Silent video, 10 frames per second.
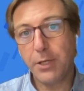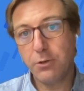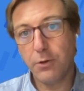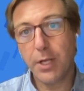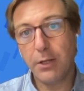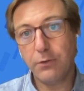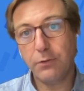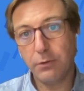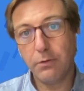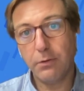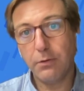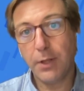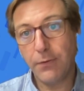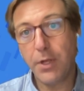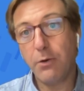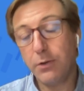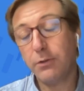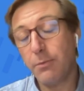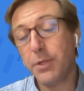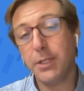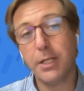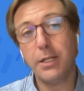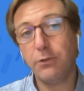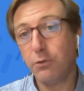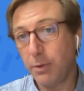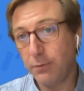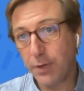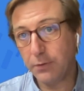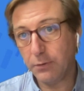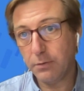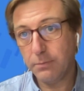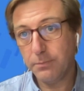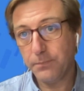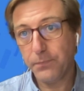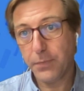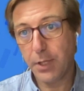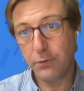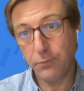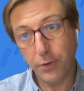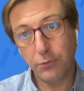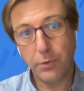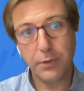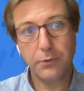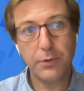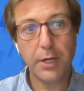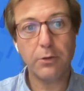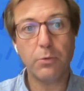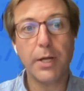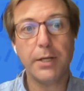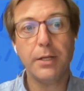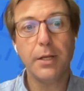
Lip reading: make sure that there is something that needs to be fixed. That's the first one. Second one,